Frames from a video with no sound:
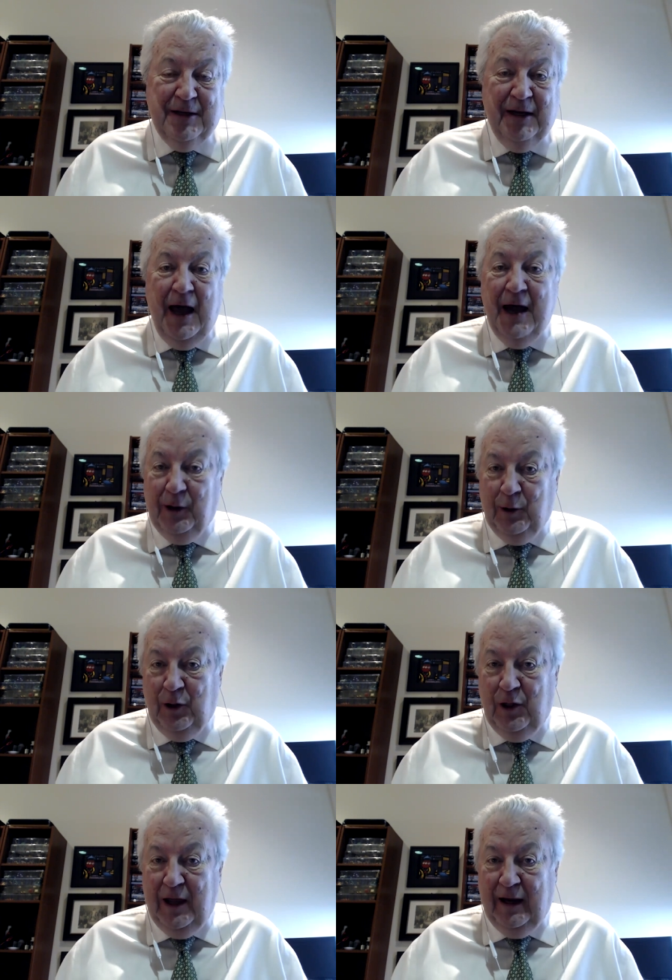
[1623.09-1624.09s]
not a good
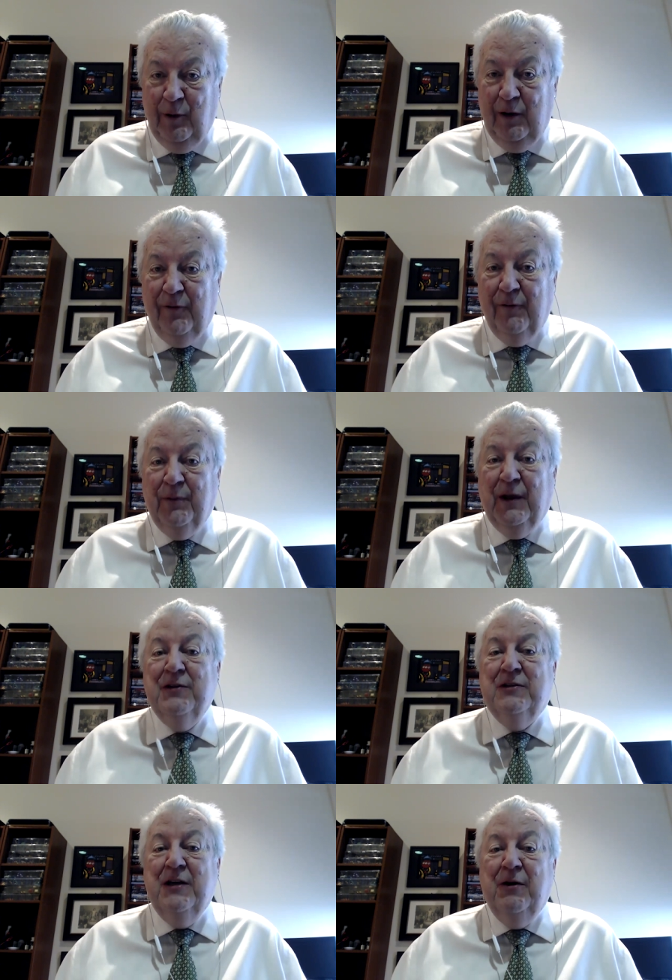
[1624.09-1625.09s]
thing when
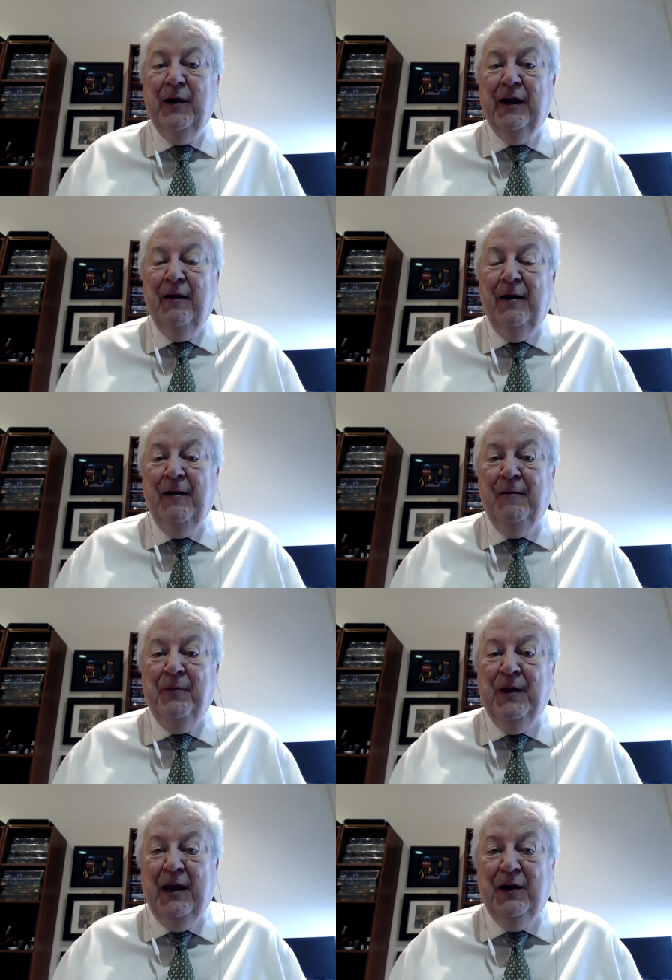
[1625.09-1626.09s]
considering
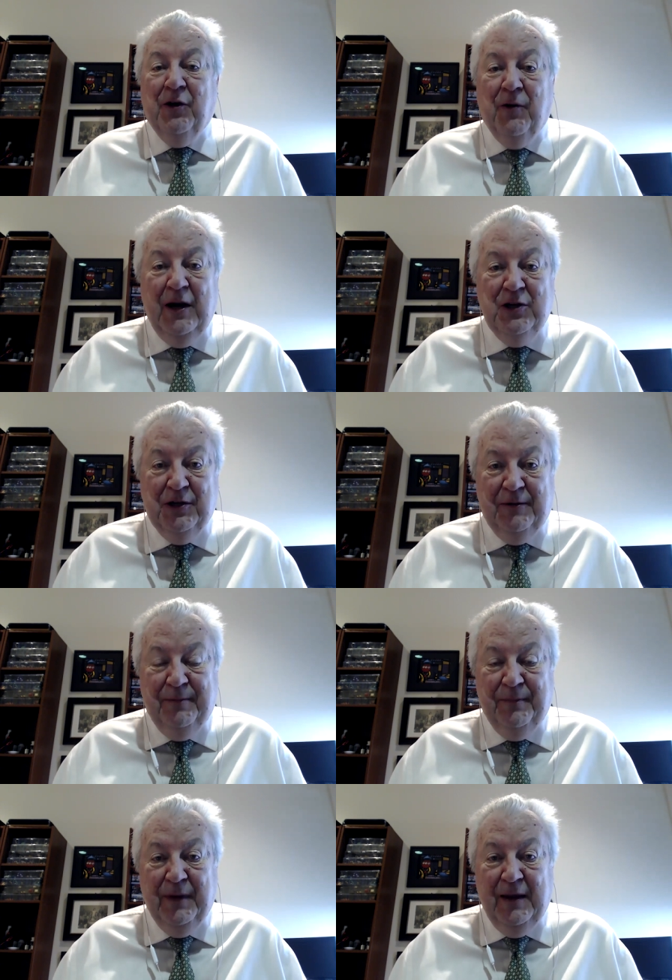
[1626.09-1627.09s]
the integration
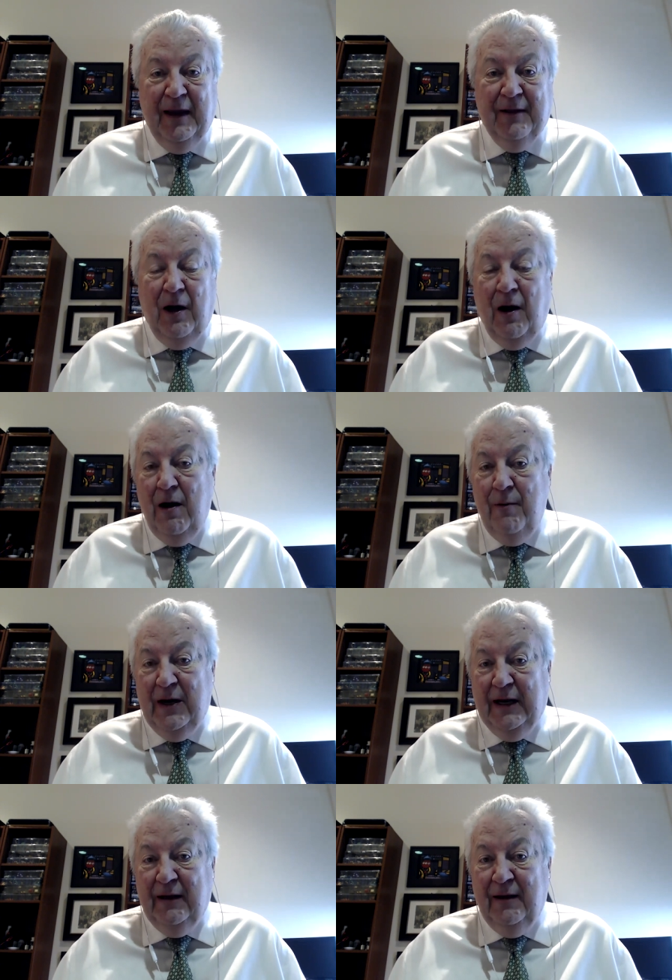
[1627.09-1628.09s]
and the
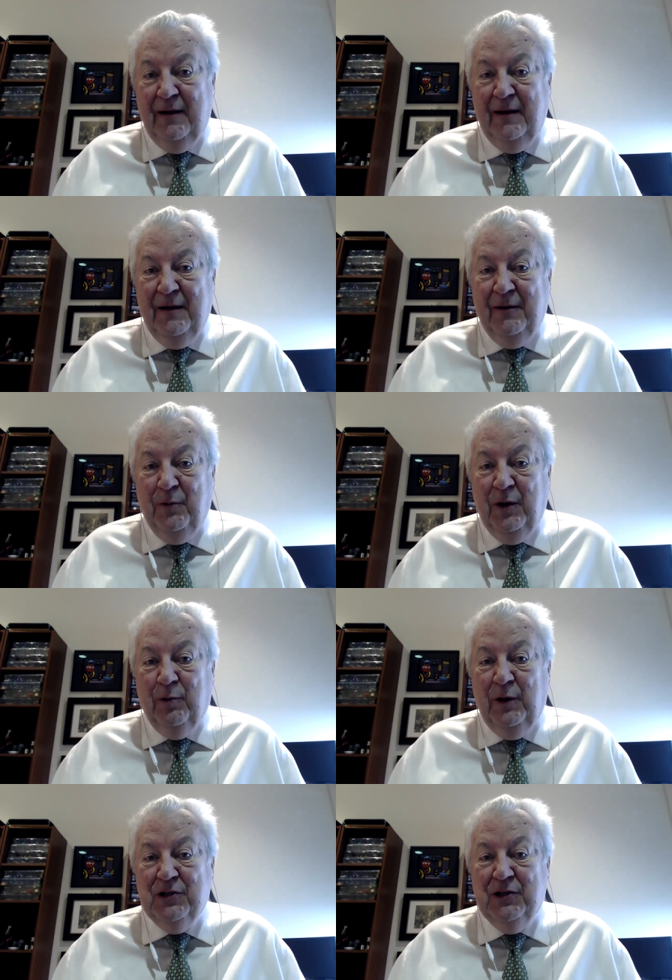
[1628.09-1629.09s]
harmony with
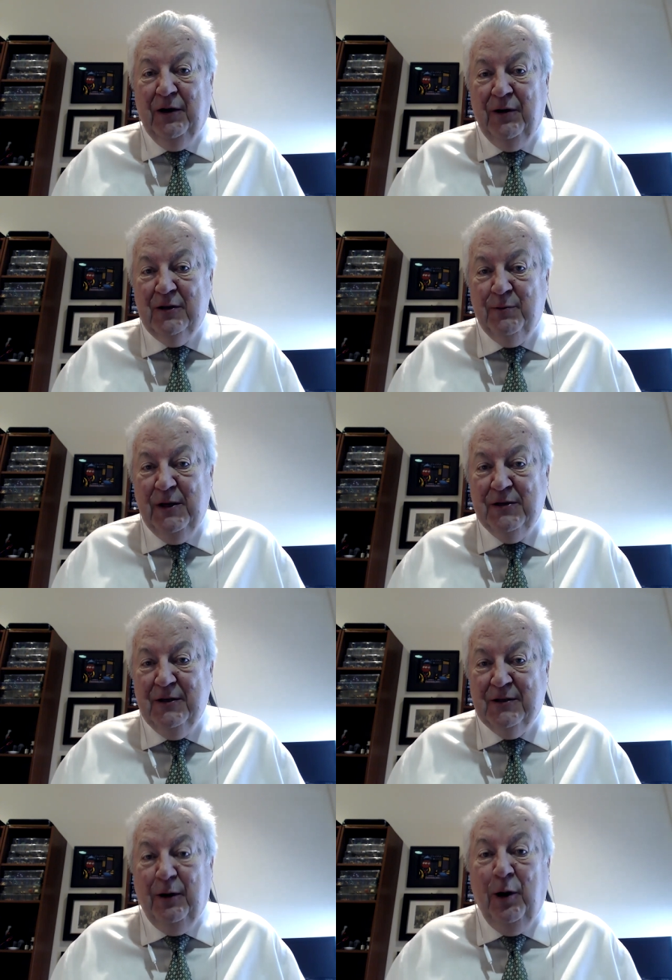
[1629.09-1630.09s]
which Shell does
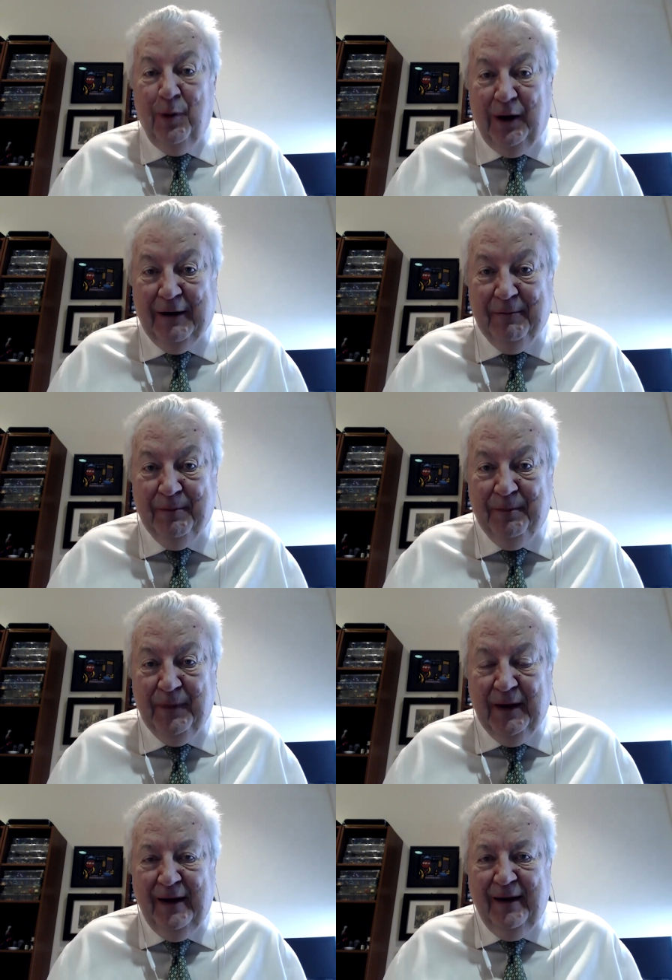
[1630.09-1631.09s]
business globally.
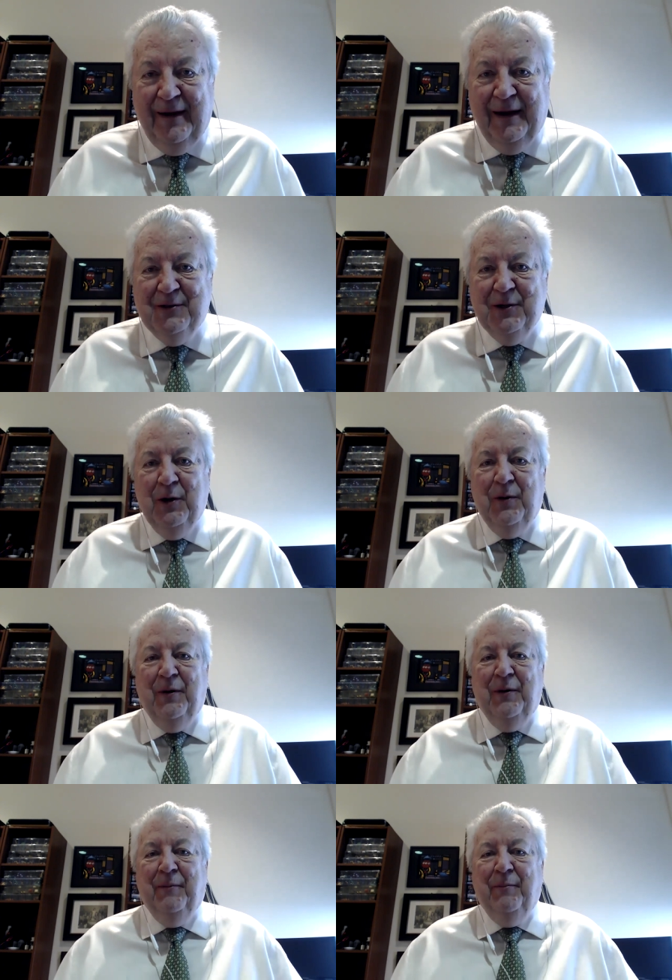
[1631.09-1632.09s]
And so
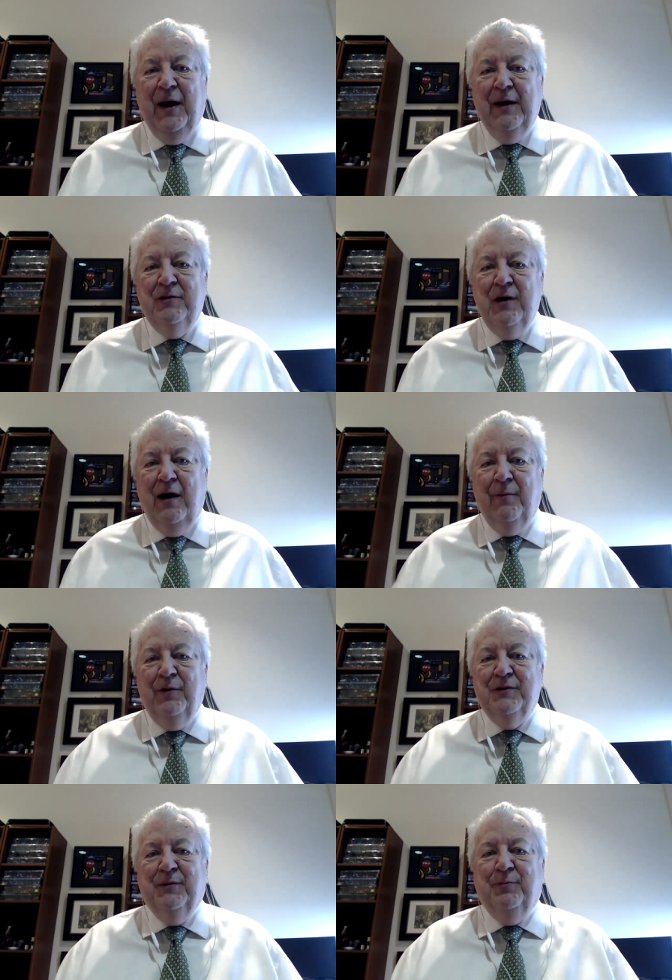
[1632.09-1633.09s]
my job
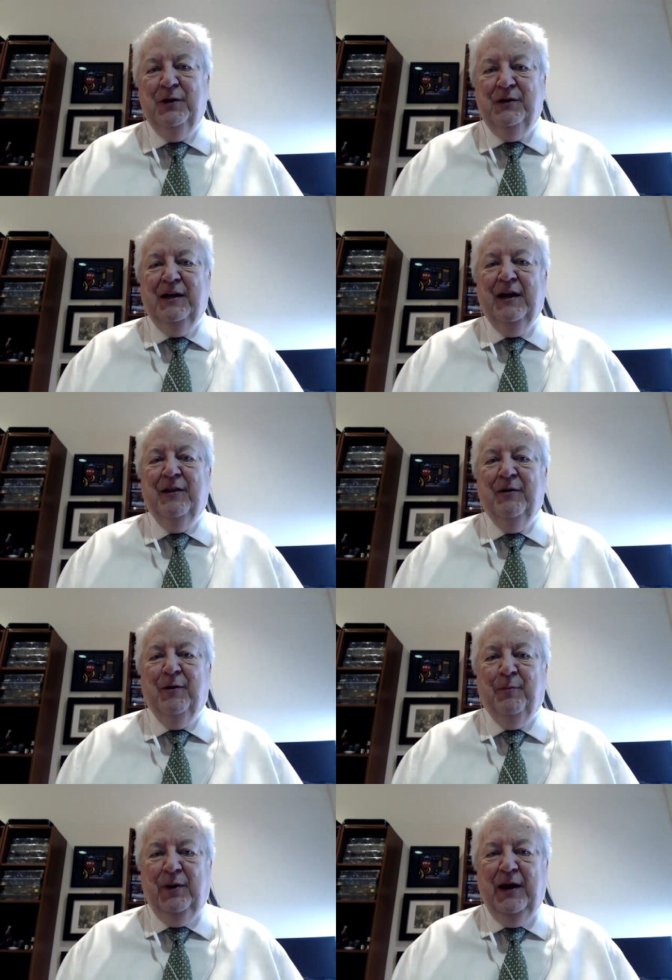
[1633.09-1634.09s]
was to put together
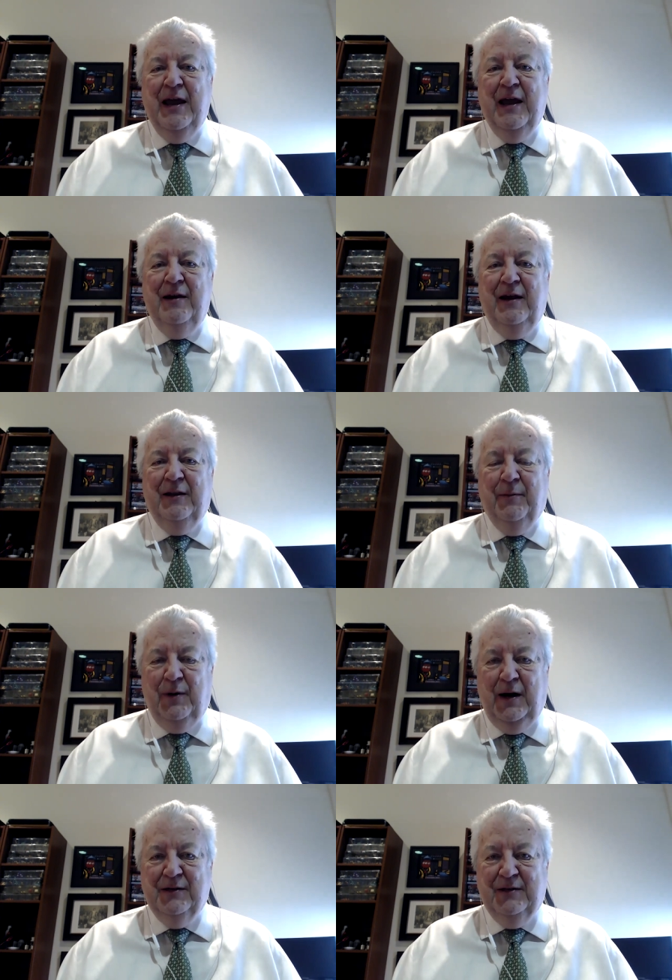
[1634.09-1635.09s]
the plan and the
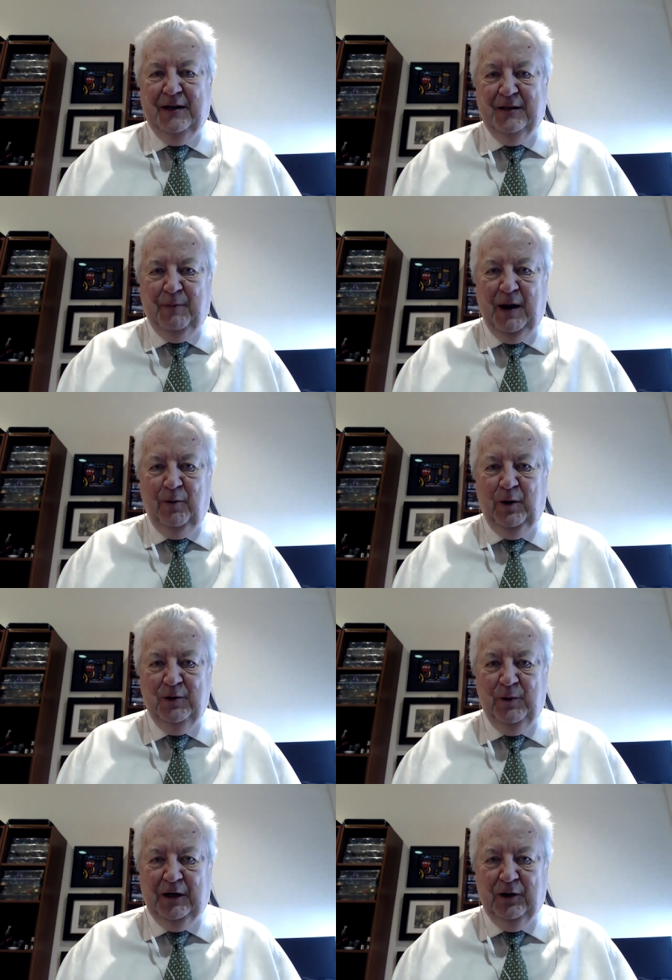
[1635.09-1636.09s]
process by which
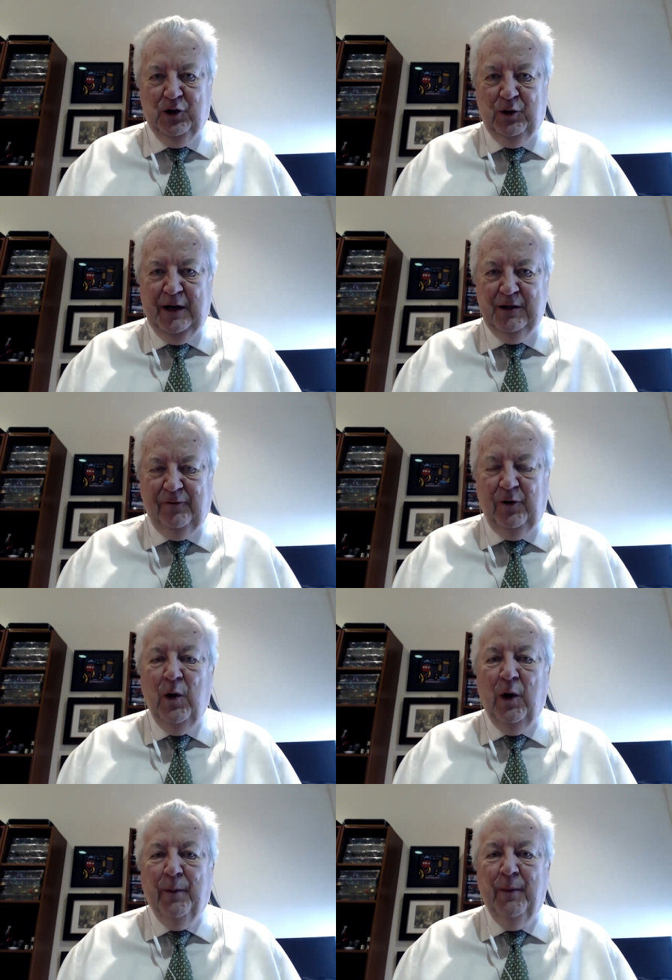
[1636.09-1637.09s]
we could
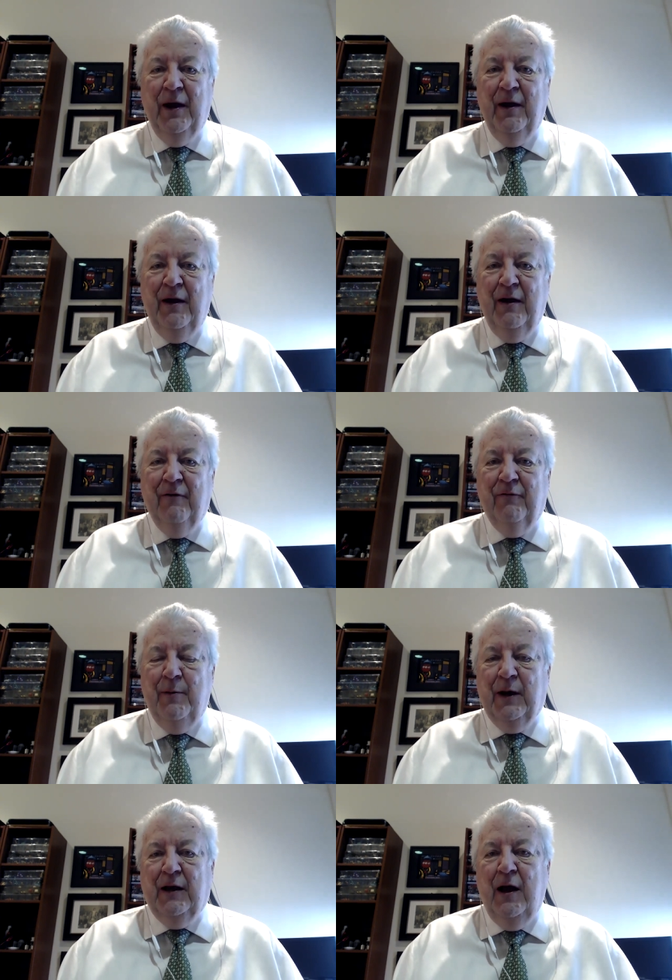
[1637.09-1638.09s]
transform from
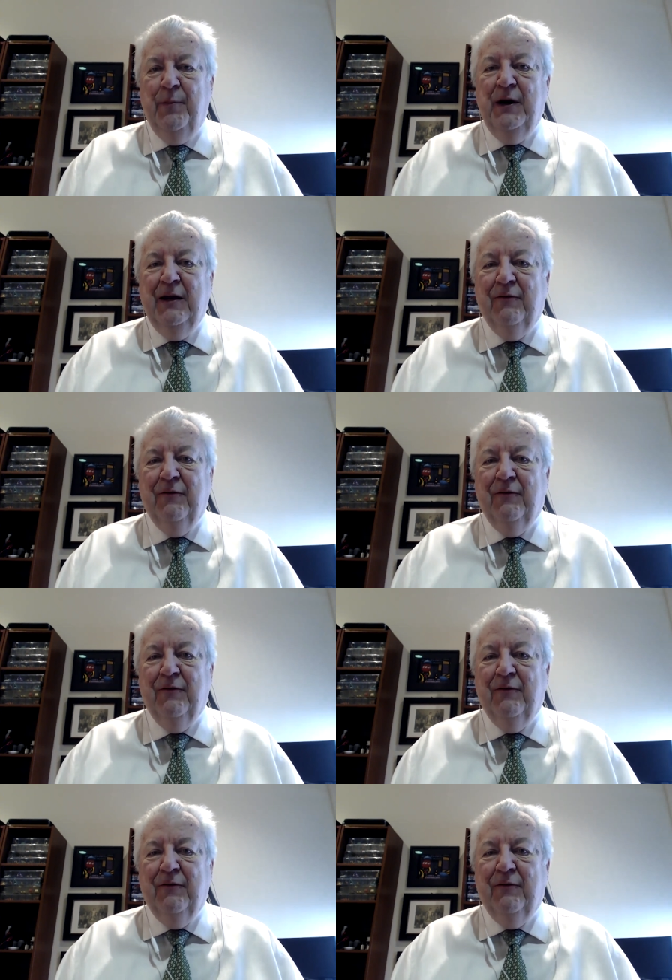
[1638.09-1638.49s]
a company of